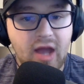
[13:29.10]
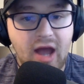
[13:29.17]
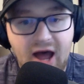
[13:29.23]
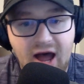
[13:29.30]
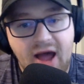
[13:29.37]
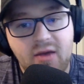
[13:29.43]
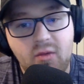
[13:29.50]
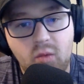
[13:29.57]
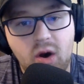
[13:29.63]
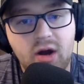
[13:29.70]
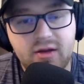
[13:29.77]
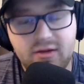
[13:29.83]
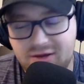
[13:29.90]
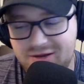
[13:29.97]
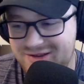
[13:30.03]
I want
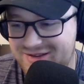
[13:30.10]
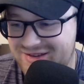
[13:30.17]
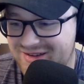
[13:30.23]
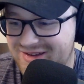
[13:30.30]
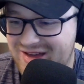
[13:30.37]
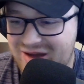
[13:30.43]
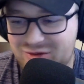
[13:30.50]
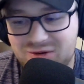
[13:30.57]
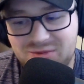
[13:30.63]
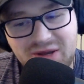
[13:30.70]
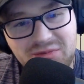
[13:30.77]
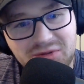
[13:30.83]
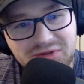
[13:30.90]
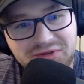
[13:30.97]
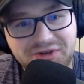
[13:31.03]
to be
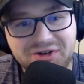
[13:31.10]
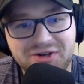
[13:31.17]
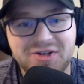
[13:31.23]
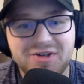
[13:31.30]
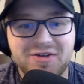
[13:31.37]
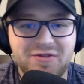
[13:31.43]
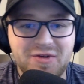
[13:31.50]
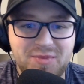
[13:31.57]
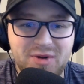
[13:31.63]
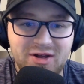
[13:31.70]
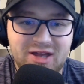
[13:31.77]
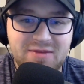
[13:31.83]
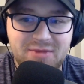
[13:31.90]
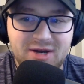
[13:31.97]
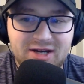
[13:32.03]
able to turn a football
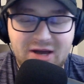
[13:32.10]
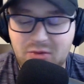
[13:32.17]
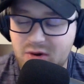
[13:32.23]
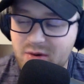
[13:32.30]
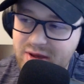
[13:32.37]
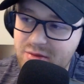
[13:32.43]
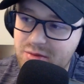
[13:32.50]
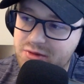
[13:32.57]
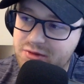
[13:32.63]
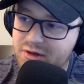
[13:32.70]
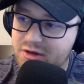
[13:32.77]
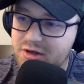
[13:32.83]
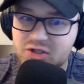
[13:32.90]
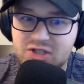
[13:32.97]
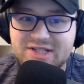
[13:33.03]
game on. I want to be able to
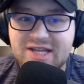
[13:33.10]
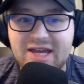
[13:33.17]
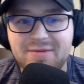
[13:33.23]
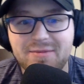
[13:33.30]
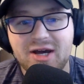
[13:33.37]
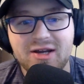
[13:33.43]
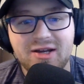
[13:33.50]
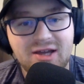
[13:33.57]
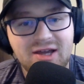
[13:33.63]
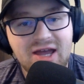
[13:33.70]
turn the Jets game on.